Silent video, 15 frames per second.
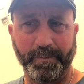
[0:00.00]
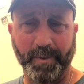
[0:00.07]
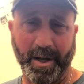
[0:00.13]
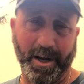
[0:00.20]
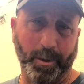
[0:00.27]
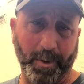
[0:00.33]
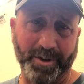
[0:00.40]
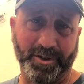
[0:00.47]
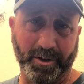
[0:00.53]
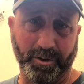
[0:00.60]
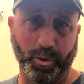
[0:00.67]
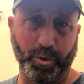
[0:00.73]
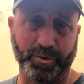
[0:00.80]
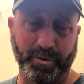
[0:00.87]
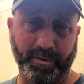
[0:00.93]
And I wasted
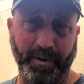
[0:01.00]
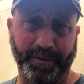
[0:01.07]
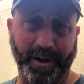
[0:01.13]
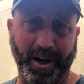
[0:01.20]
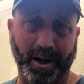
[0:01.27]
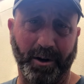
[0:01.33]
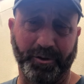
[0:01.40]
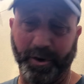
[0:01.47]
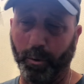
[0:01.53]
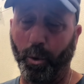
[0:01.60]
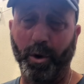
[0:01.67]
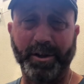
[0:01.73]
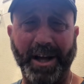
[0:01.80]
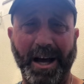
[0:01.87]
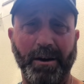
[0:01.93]
$250. I
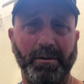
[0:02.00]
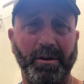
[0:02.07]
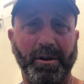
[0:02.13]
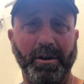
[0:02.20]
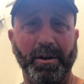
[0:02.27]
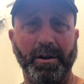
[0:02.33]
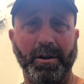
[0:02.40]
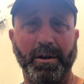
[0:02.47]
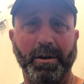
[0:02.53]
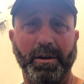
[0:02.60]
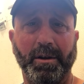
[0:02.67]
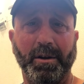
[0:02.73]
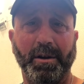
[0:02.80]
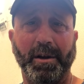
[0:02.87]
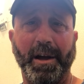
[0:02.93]
walked out
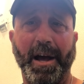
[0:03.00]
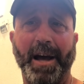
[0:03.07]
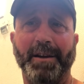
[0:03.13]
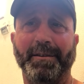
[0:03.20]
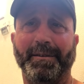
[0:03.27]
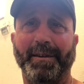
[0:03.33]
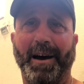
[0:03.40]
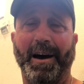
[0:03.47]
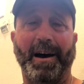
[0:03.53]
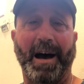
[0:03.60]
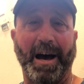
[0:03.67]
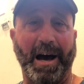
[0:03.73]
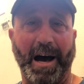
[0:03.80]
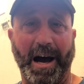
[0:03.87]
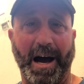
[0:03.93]
and
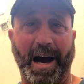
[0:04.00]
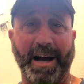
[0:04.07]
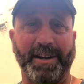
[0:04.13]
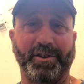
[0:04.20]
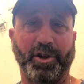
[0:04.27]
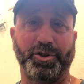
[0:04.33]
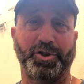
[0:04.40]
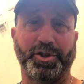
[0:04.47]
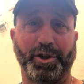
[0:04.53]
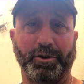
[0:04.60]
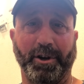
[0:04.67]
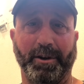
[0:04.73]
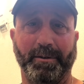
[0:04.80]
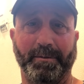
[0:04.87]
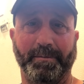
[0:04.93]
I didn't touch a
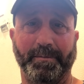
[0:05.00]
cigarette.